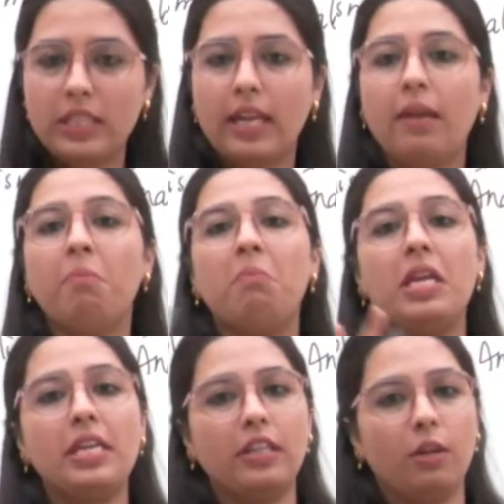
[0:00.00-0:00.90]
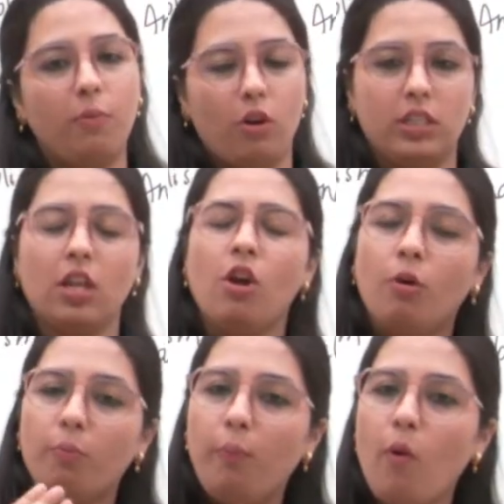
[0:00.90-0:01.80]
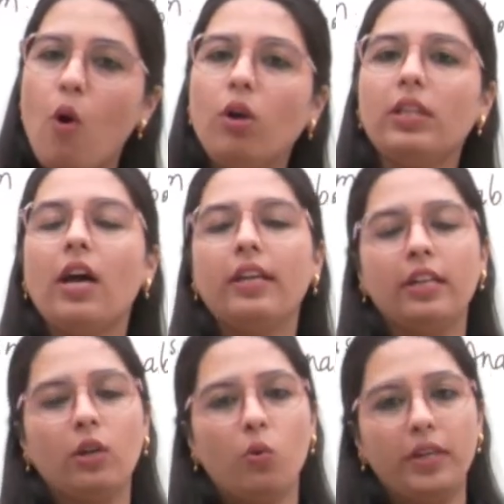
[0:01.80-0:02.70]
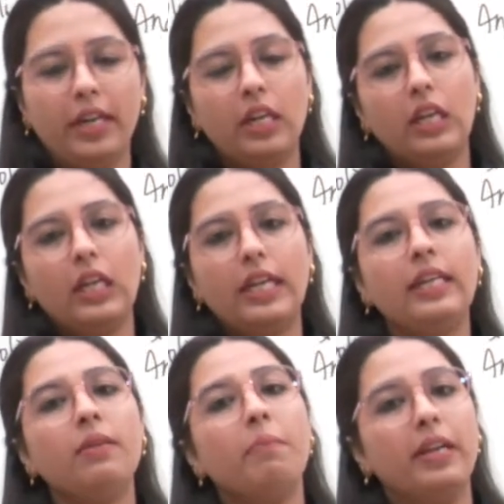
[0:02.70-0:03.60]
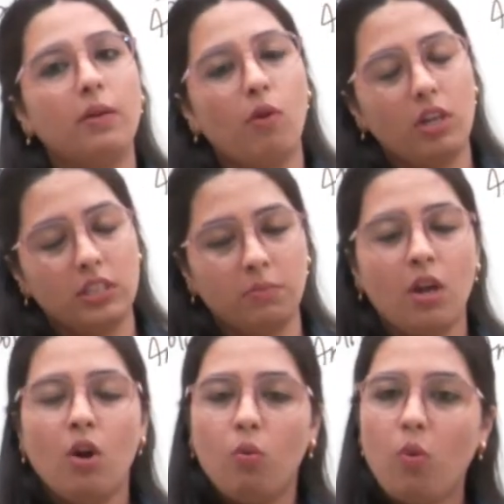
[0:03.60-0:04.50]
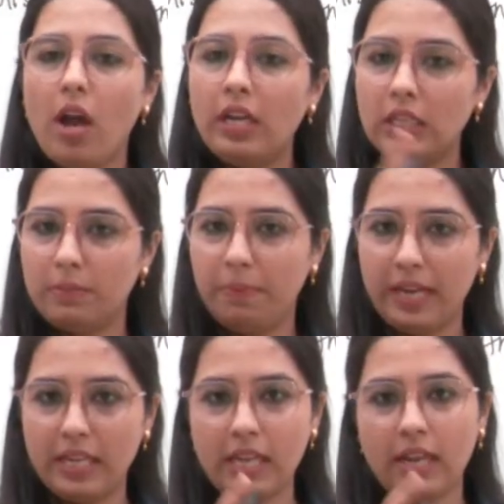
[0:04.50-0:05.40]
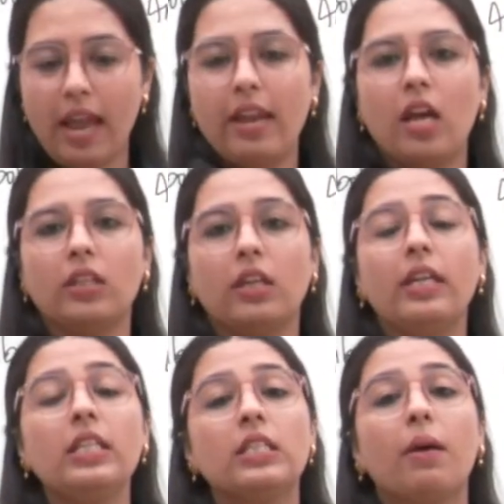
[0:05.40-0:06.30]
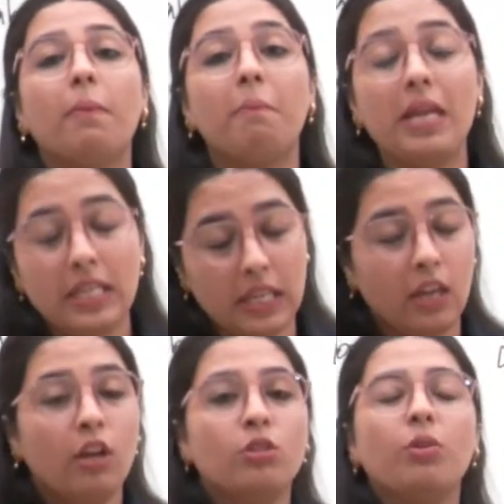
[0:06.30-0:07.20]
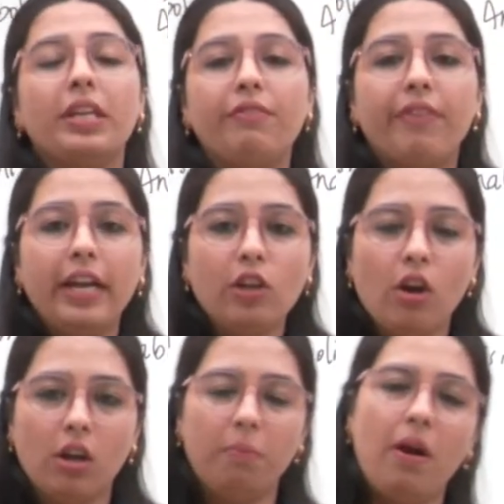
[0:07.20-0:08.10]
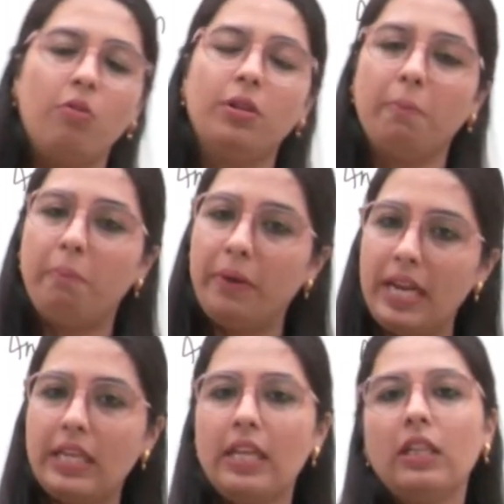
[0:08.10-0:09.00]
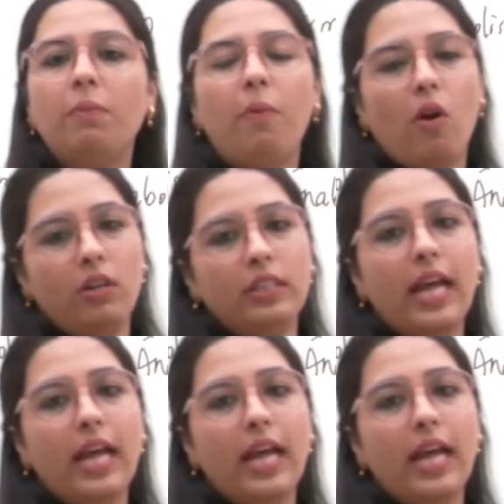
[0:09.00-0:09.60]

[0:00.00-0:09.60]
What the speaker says: and I am making the bonds, both are included in metabolism. One is breaking and other is making. So if I talk about breaking the bond,